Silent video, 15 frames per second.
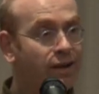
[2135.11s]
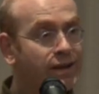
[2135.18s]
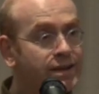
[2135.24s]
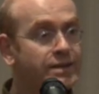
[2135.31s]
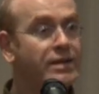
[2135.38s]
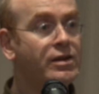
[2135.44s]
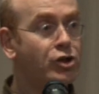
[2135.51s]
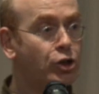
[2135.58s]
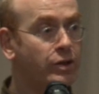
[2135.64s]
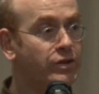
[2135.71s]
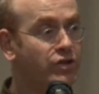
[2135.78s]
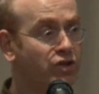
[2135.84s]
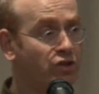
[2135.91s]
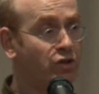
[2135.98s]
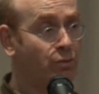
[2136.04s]
at least initially
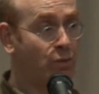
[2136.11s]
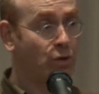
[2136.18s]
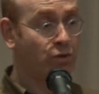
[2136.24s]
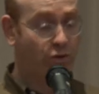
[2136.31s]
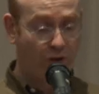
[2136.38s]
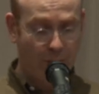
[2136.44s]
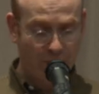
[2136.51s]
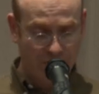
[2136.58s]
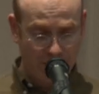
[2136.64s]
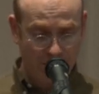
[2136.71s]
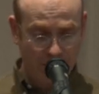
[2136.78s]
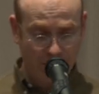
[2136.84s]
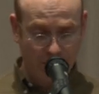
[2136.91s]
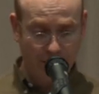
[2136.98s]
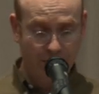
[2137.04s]
just to bootstrap us
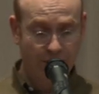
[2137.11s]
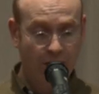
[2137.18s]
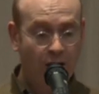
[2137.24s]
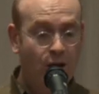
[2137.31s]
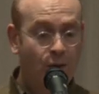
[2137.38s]
into this,